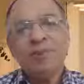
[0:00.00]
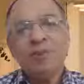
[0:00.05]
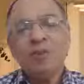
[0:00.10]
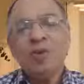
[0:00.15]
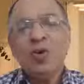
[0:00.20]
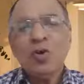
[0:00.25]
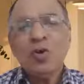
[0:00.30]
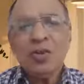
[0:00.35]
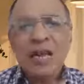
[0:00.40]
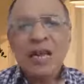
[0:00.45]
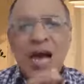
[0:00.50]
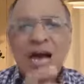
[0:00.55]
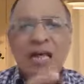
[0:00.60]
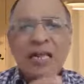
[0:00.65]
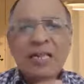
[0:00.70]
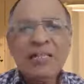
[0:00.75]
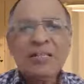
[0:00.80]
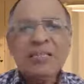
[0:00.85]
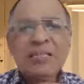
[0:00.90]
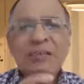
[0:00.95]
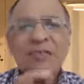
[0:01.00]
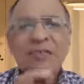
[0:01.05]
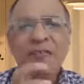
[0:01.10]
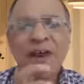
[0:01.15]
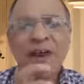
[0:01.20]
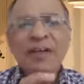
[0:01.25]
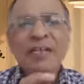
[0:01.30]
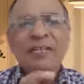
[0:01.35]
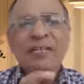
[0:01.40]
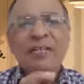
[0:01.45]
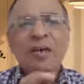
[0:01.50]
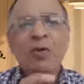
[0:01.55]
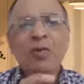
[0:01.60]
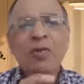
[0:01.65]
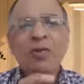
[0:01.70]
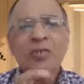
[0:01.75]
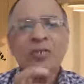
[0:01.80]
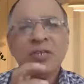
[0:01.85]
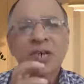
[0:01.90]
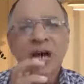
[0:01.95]
So RAS, weight
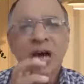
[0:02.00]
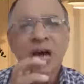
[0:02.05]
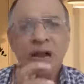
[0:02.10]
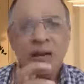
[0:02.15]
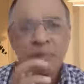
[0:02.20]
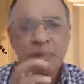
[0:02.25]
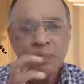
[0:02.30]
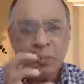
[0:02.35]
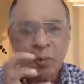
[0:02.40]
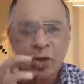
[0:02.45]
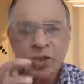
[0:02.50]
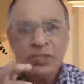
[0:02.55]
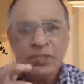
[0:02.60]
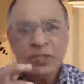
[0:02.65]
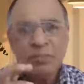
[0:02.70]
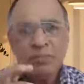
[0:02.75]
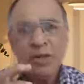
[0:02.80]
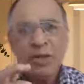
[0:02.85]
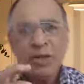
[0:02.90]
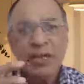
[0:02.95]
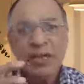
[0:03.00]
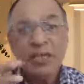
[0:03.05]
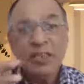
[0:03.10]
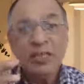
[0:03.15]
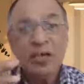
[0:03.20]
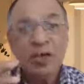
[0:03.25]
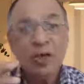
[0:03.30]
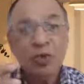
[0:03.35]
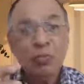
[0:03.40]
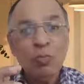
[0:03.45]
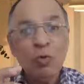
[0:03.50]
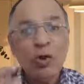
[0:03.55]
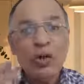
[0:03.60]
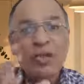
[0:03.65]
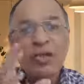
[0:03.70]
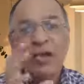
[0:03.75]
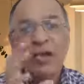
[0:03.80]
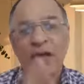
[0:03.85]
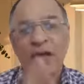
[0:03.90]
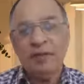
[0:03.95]
sounds are possible in the
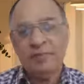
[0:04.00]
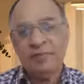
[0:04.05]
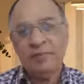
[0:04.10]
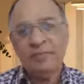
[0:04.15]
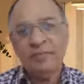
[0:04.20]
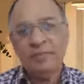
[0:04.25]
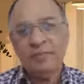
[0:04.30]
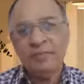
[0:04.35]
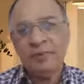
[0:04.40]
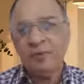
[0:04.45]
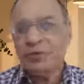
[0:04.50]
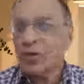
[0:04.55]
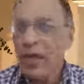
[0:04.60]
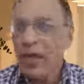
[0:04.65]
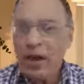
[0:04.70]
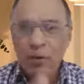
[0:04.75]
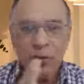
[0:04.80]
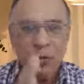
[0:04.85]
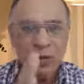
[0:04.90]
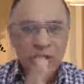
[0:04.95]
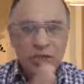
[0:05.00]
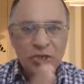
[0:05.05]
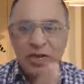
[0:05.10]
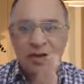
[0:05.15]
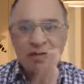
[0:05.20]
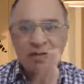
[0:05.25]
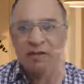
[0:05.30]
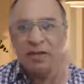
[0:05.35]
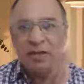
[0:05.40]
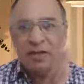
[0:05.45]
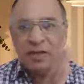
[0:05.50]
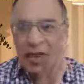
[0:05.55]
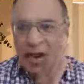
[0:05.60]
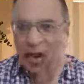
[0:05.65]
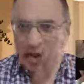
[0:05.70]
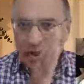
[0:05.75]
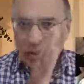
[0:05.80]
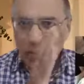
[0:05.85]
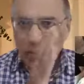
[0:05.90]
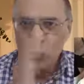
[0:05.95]
pneumonia. So I have to check
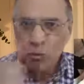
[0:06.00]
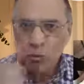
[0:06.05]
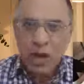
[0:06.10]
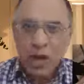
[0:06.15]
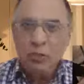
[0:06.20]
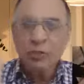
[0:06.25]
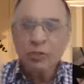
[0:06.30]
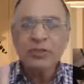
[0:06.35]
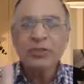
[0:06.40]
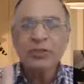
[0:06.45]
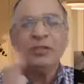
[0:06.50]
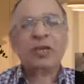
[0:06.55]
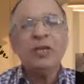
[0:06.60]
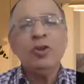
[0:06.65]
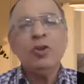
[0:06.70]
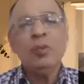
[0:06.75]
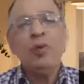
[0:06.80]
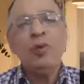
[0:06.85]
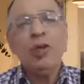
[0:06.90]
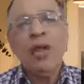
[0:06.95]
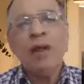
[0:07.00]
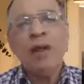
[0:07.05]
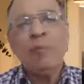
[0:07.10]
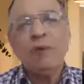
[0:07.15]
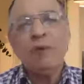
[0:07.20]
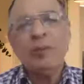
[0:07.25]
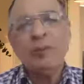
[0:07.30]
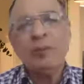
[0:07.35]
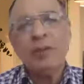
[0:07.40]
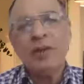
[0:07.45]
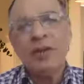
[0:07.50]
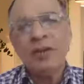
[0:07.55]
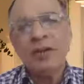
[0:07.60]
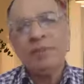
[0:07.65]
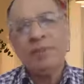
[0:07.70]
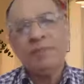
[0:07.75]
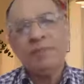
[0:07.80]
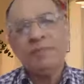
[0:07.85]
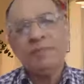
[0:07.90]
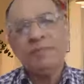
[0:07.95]
and rule out the pneumonia
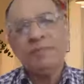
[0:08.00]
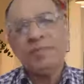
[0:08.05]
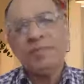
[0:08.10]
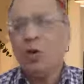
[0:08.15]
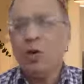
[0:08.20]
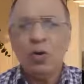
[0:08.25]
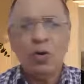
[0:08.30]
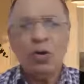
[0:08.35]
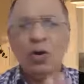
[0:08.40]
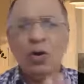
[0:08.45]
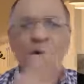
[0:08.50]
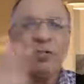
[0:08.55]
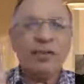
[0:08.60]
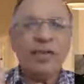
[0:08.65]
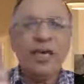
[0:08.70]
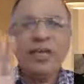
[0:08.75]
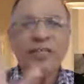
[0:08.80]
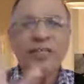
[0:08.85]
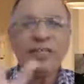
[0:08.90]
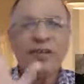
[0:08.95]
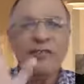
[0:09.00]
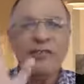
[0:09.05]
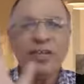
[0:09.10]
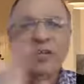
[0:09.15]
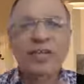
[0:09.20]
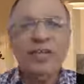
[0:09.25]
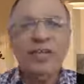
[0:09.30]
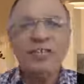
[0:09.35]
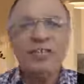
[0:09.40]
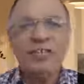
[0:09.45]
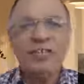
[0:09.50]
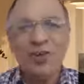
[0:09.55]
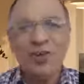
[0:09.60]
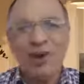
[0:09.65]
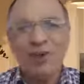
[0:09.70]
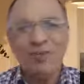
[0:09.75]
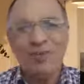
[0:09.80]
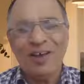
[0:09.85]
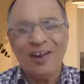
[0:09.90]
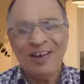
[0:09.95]
possibility. Oh no, there is, everything is
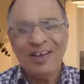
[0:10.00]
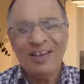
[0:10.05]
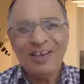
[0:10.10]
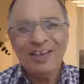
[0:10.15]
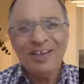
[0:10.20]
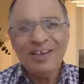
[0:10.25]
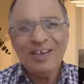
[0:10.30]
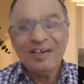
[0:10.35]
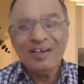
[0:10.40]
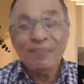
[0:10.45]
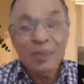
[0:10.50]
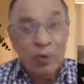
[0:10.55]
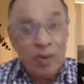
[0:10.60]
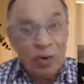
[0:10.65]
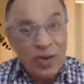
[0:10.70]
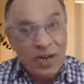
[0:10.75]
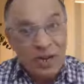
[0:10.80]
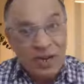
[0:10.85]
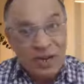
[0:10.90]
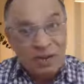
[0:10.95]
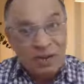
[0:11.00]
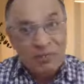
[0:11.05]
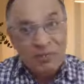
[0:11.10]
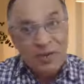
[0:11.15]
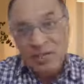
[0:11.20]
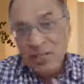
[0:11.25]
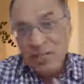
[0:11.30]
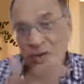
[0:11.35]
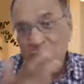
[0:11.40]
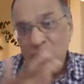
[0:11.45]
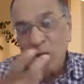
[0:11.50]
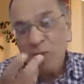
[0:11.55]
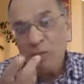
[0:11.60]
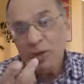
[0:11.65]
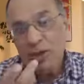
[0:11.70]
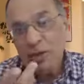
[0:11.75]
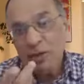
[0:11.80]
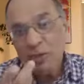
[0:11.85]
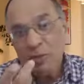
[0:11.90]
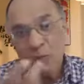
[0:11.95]
normal. Pleural rub is
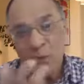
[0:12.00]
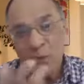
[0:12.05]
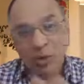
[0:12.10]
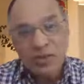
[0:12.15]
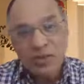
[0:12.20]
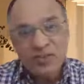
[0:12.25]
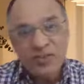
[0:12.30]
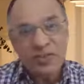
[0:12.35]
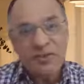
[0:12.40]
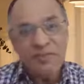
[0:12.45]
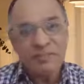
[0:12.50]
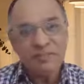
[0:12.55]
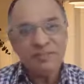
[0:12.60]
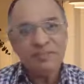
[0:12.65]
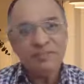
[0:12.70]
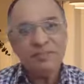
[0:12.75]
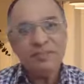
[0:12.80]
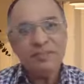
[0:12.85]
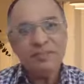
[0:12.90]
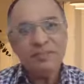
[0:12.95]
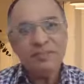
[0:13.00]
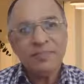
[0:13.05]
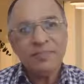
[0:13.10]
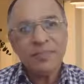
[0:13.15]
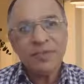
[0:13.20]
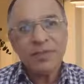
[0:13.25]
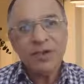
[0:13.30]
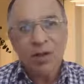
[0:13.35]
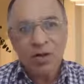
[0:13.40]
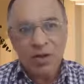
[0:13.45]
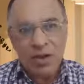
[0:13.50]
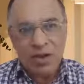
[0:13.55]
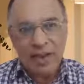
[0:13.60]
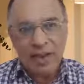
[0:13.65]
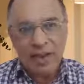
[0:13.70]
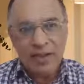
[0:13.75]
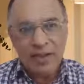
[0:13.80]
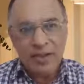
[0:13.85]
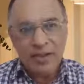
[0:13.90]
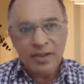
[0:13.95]
common in the pleurisy. Okay.
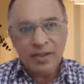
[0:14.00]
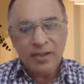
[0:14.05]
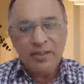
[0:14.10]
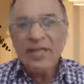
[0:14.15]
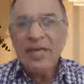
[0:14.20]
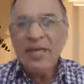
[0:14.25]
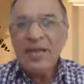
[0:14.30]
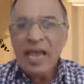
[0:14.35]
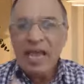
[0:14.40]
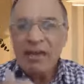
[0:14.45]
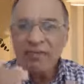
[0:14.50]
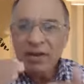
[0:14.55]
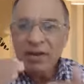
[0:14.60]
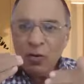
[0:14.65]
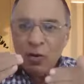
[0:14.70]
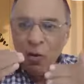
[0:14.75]
Then I will